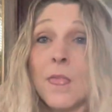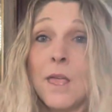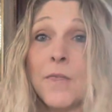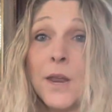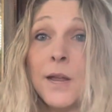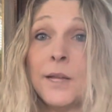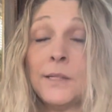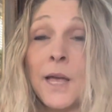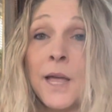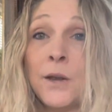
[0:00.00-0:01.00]
And then I
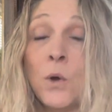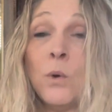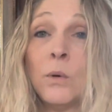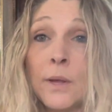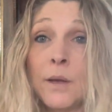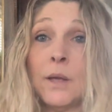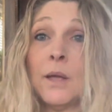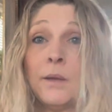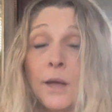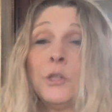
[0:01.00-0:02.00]
decide, oh,
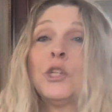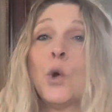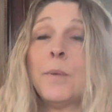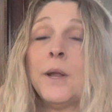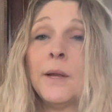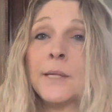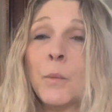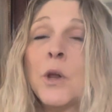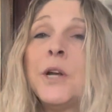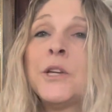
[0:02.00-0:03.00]
I, I should open it because I
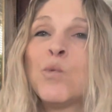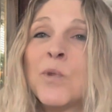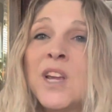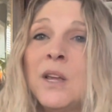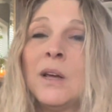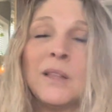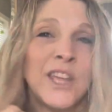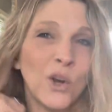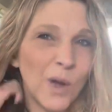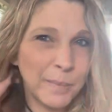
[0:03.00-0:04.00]
wanted to re, like,
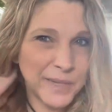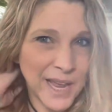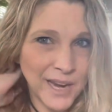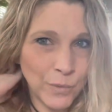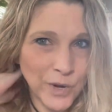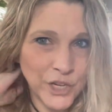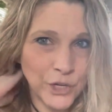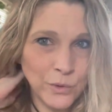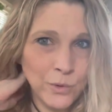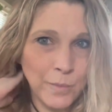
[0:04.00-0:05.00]
you know, update and
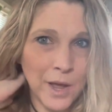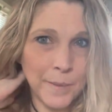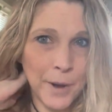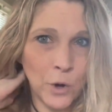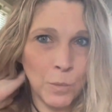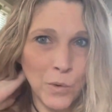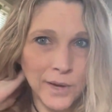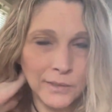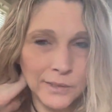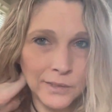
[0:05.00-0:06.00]
redo my
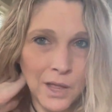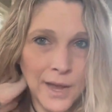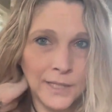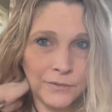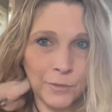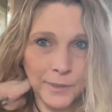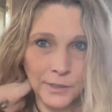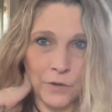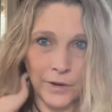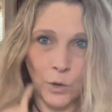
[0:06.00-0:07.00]
PowerPoint slides for my
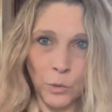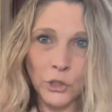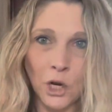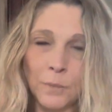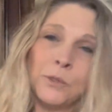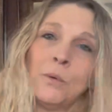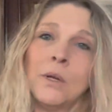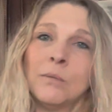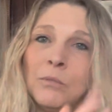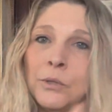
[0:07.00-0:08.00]
self-care workshop. So
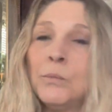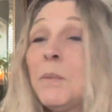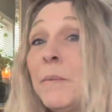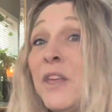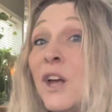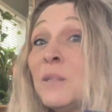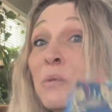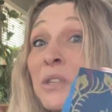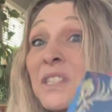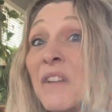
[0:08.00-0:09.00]
good. Maybe they got some
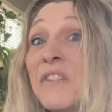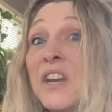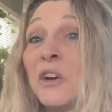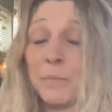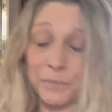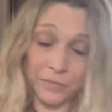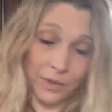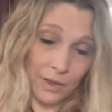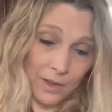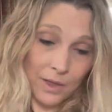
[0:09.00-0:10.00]
good stuff in here.
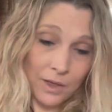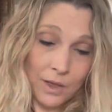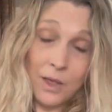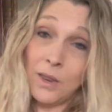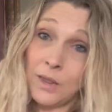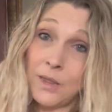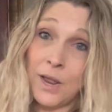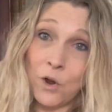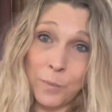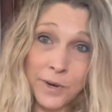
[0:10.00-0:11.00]
And then
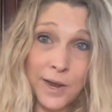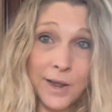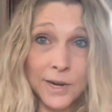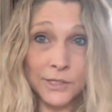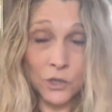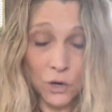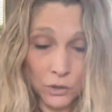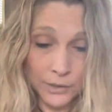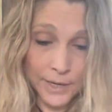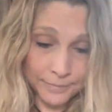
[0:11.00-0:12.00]
I open it and I start
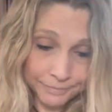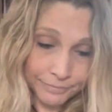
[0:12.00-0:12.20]
looking.